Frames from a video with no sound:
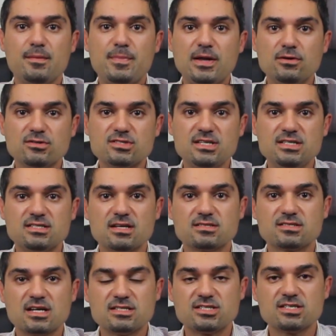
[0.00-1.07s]
penalties
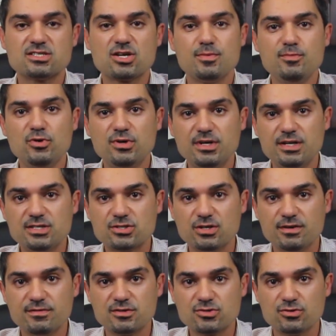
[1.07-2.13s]
such as community
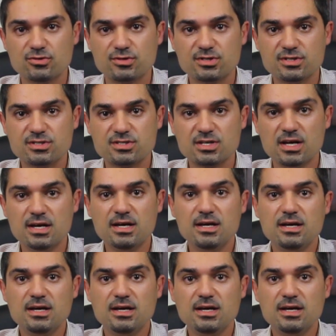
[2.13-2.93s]
service orders,